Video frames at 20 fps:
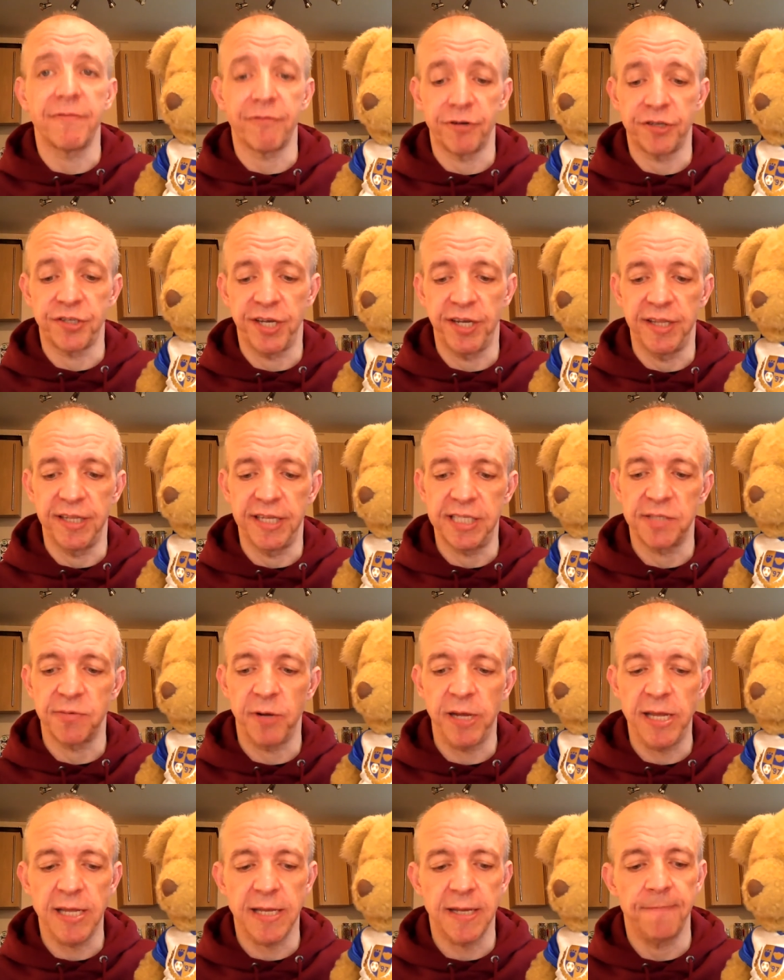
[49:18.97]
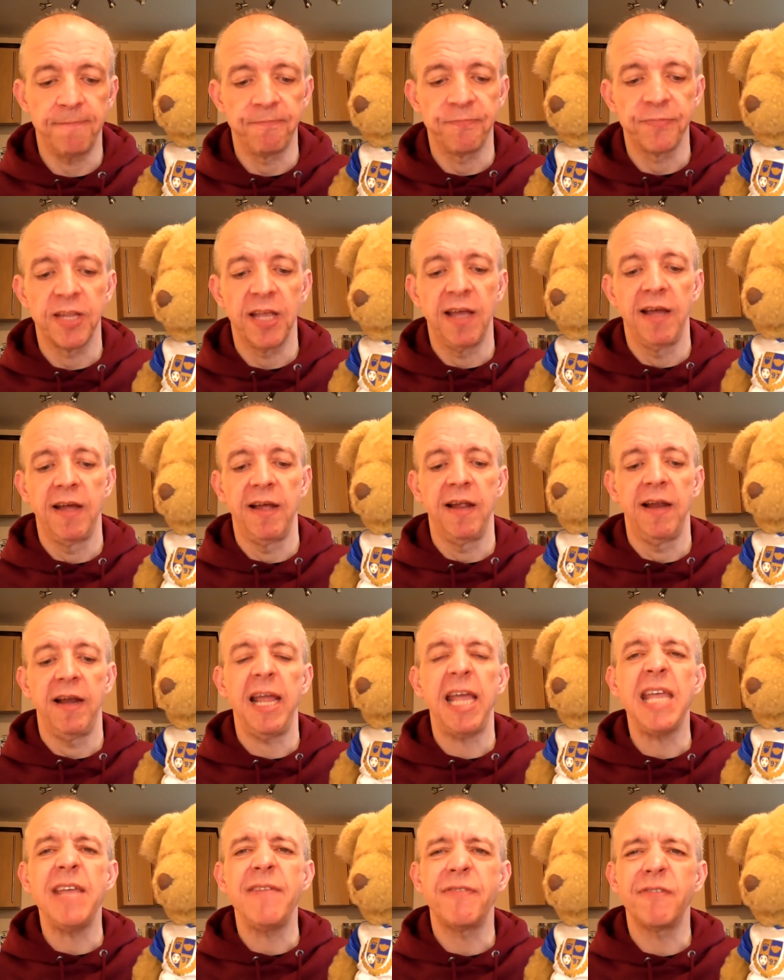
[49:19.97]
have returned this week?
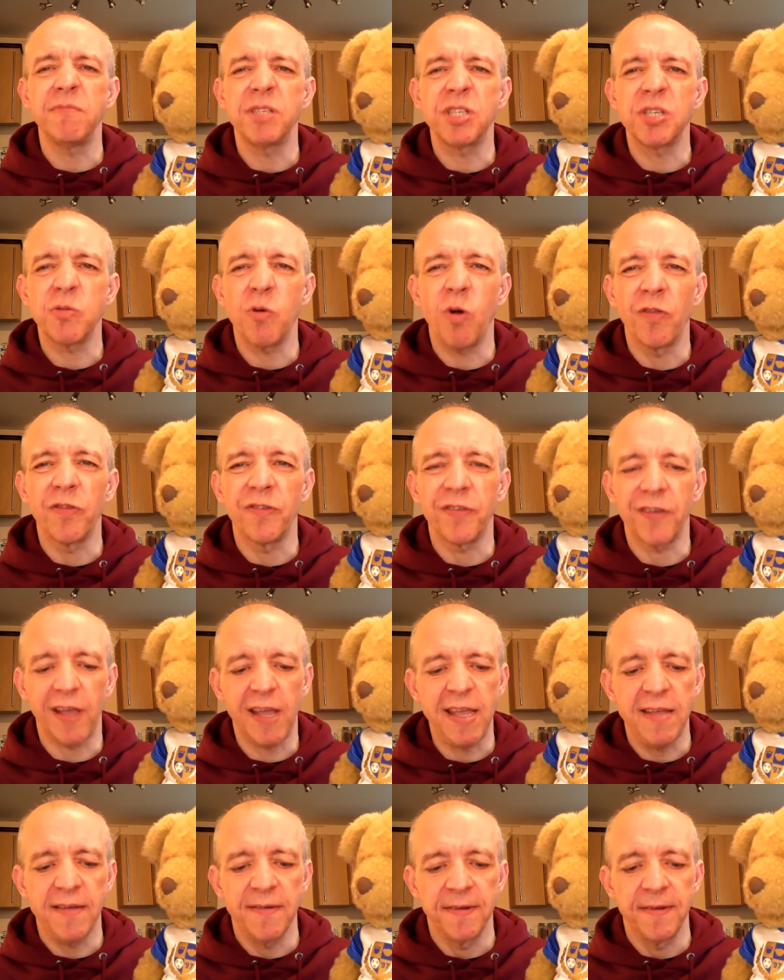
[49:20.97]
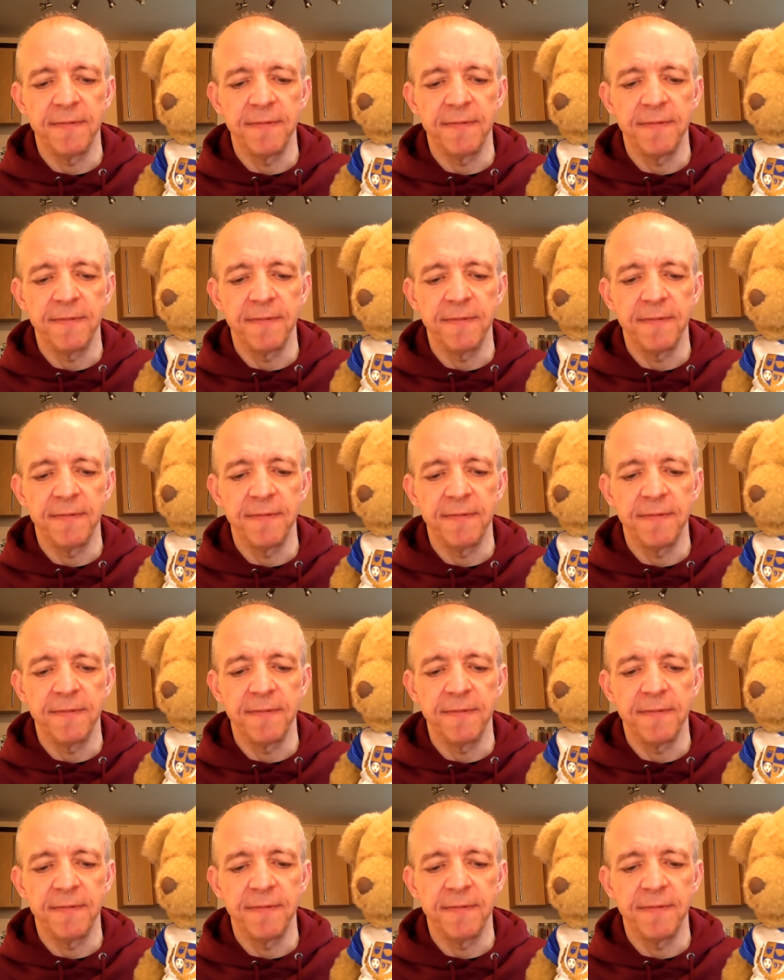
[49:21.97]
Lee from Swansea